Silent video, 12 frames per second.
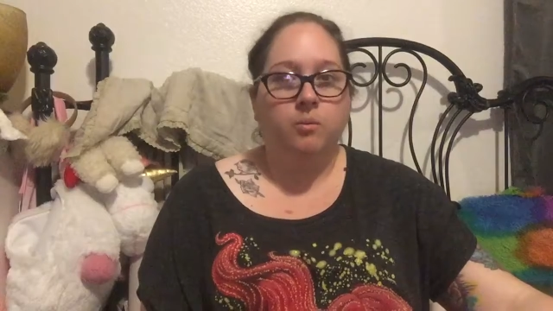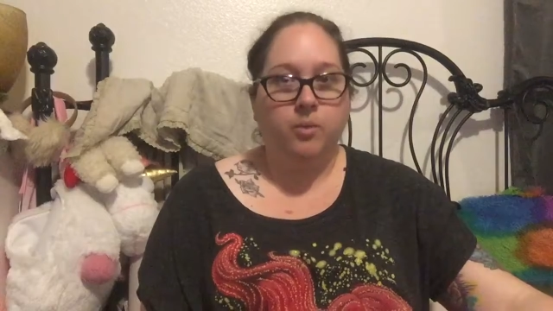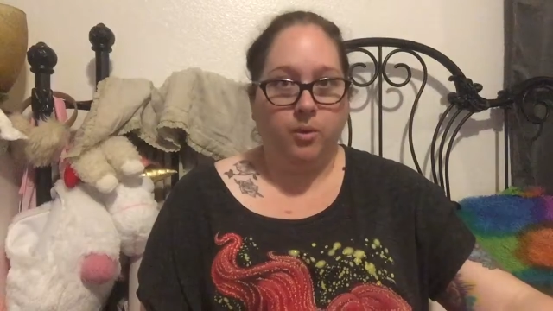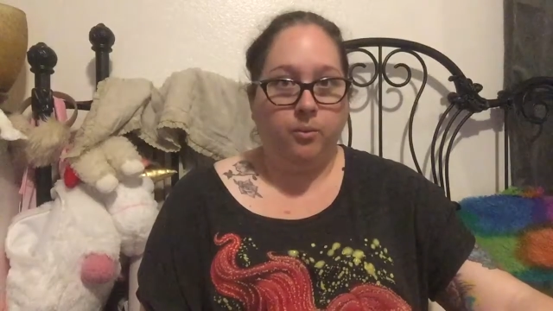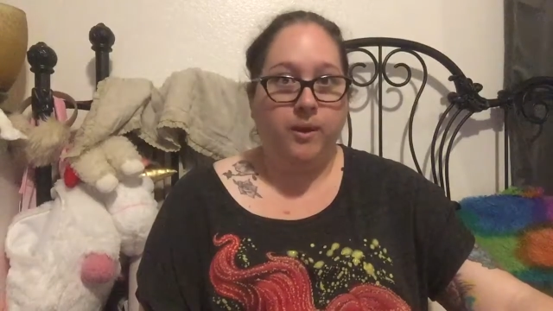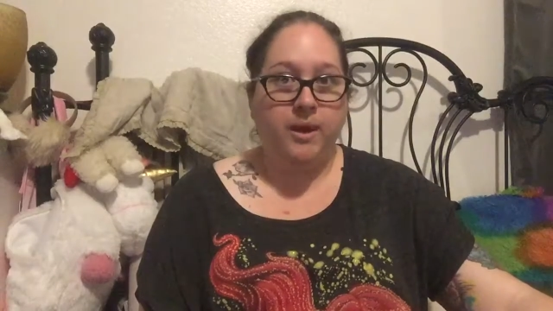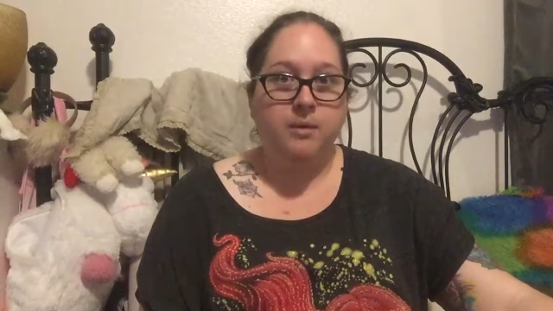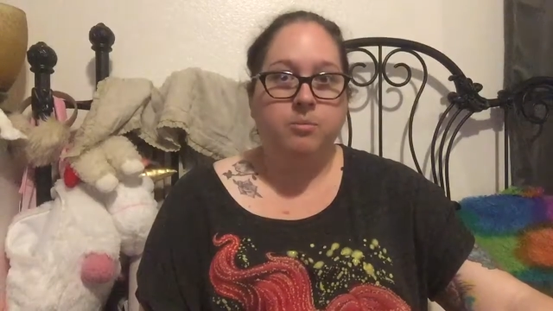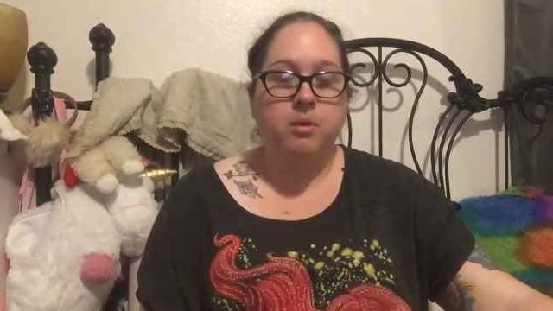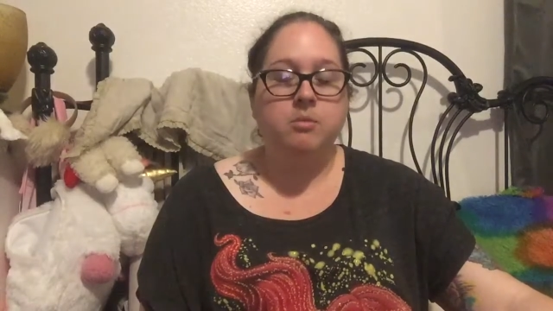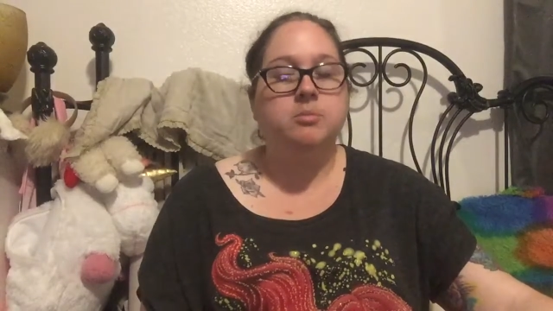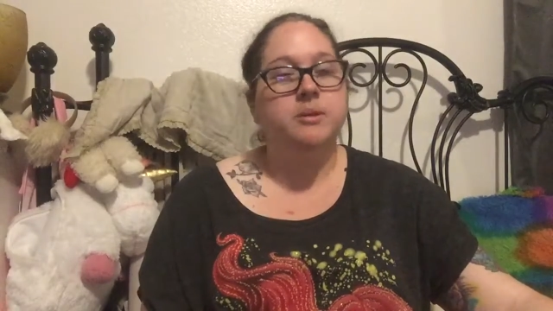we'll wait
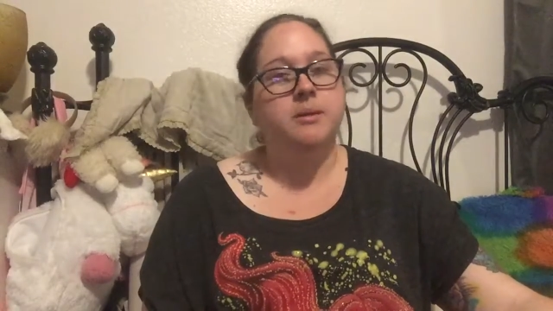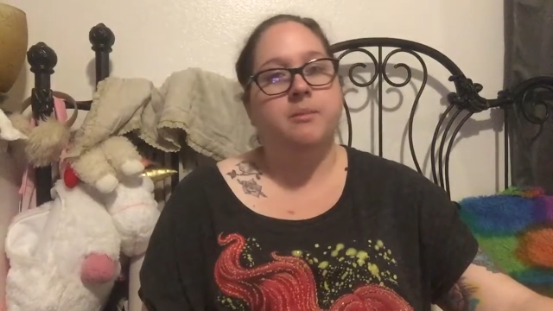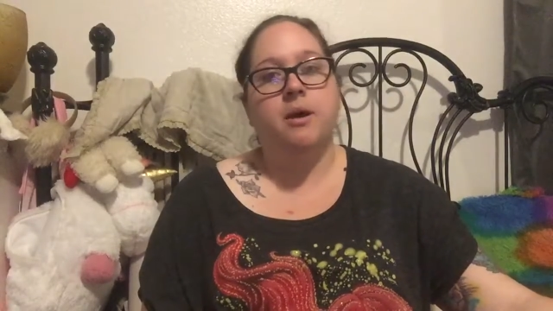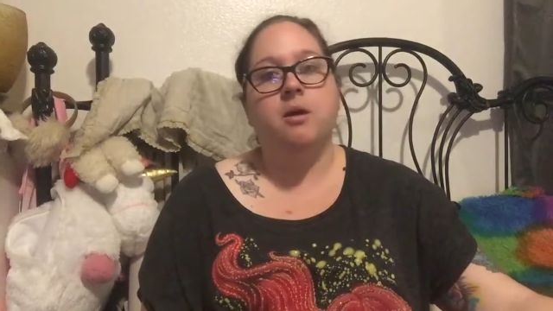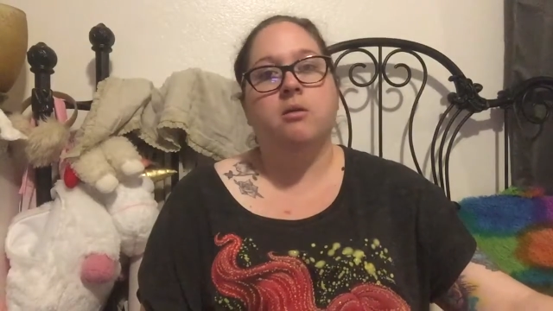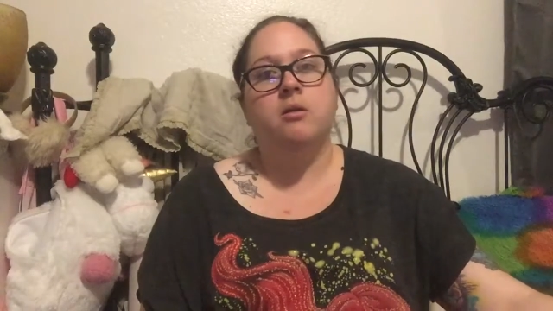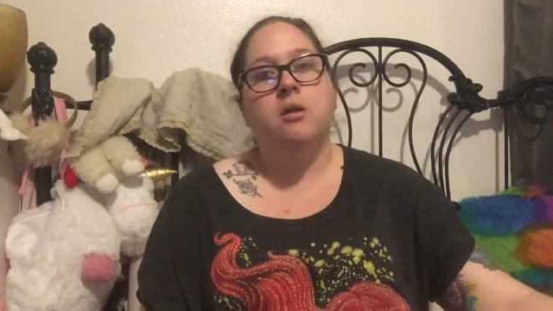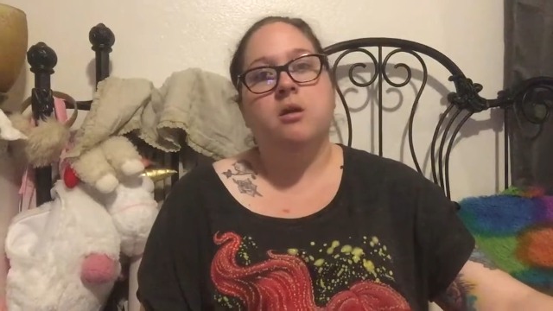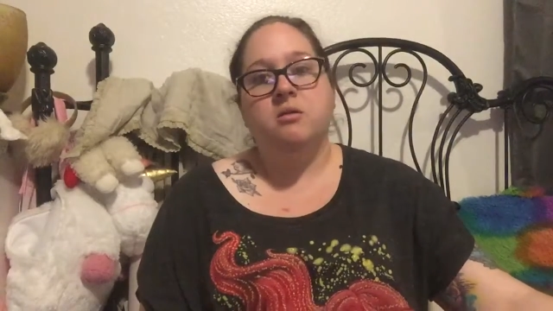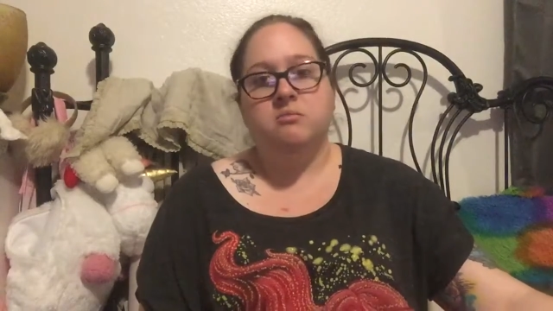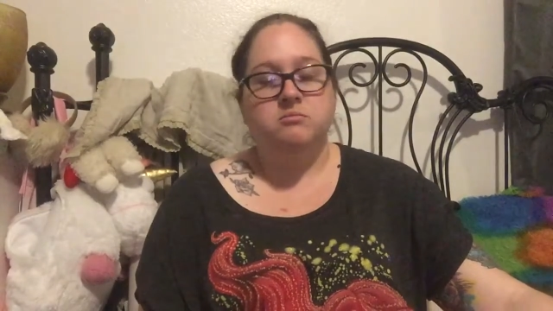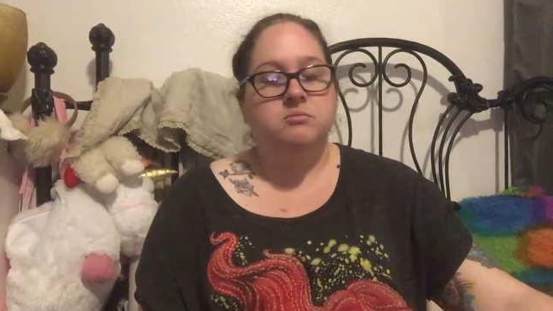probably about
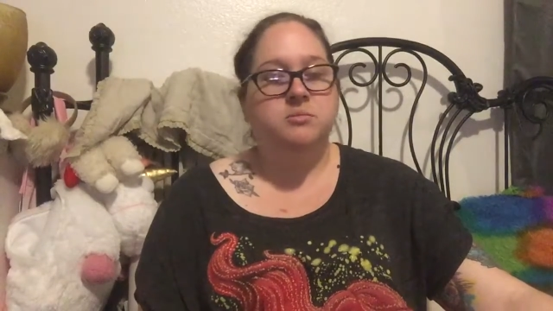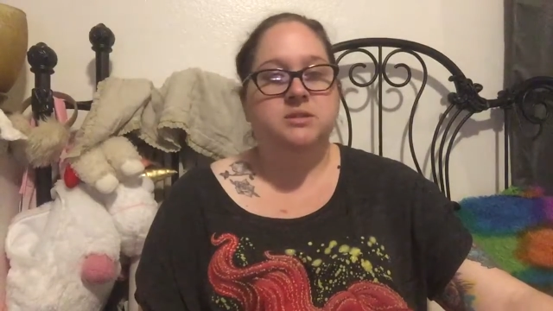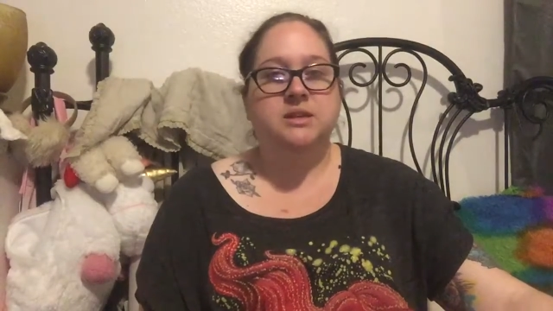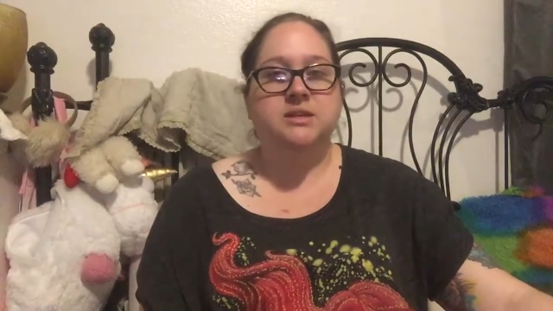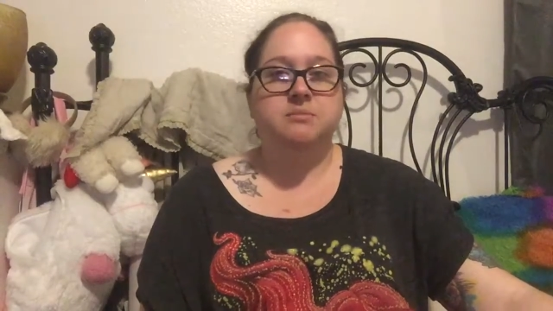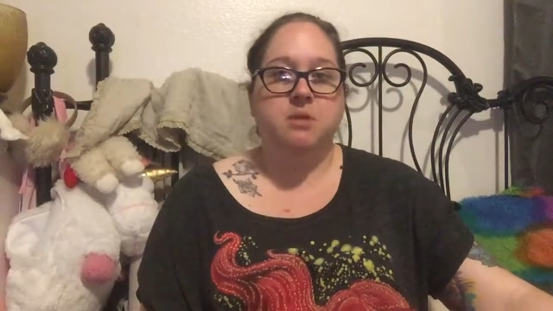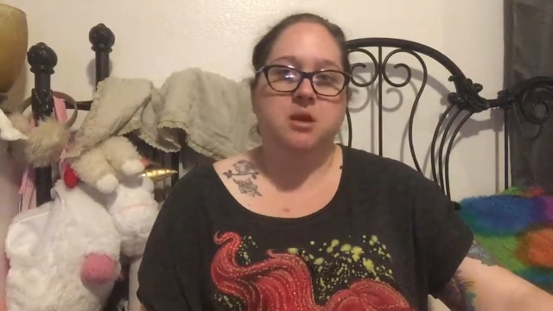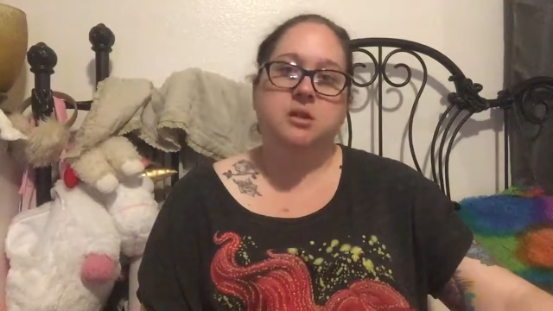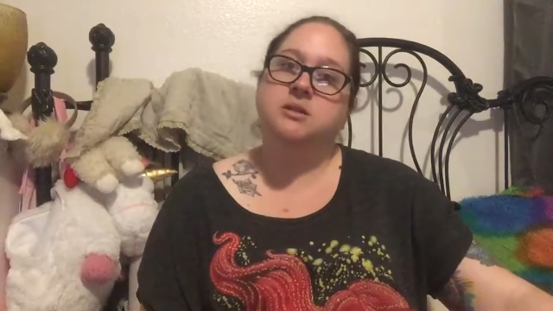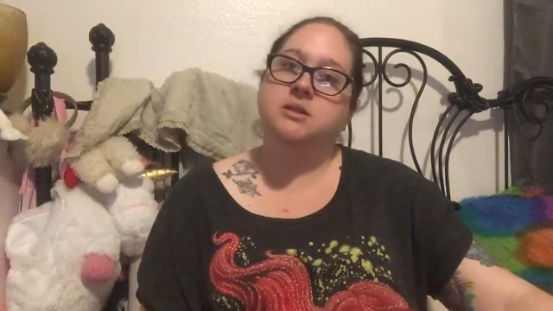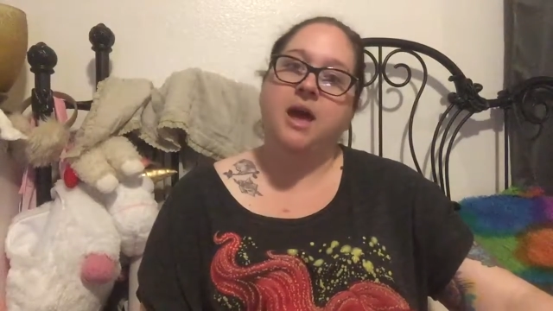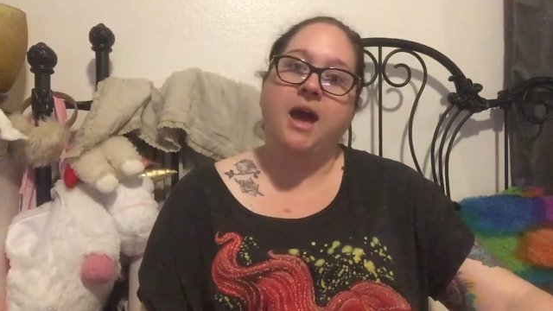six
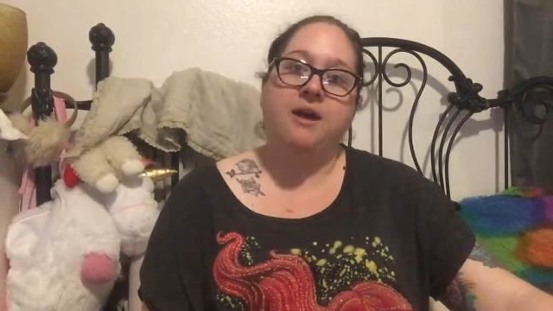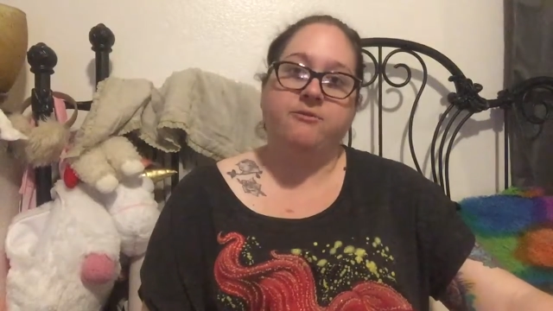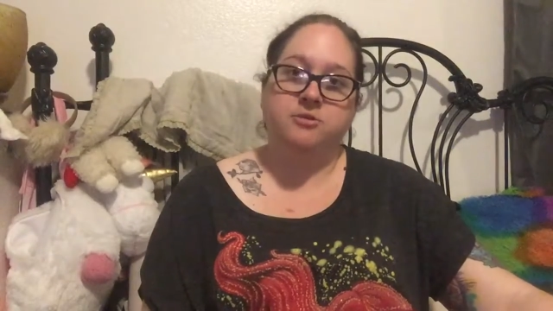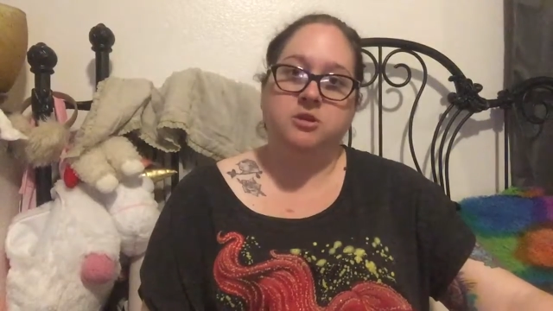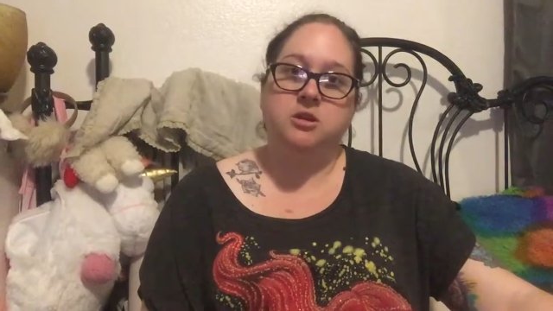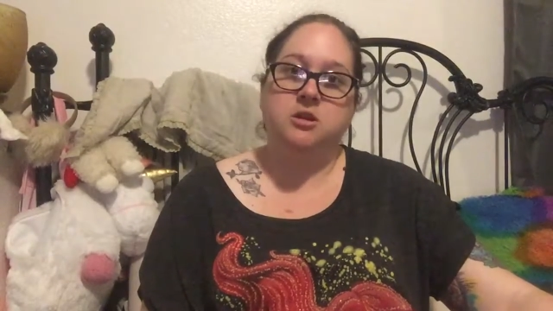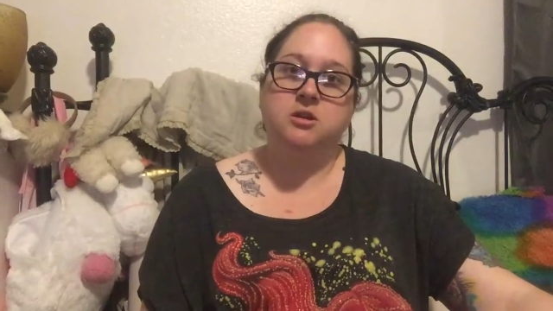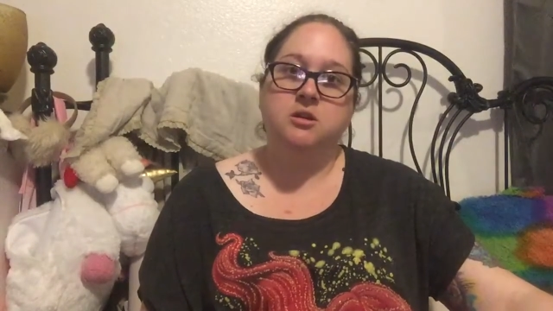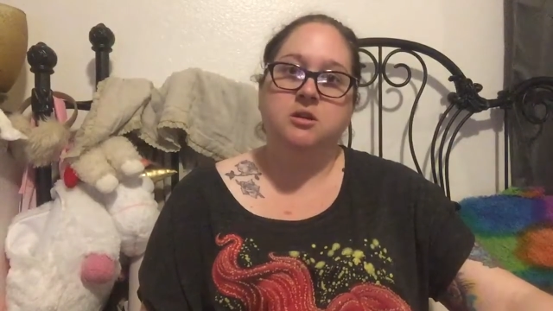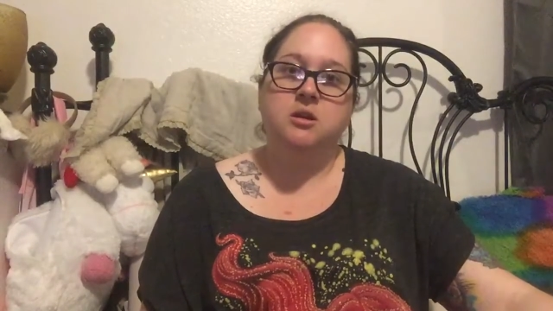months after,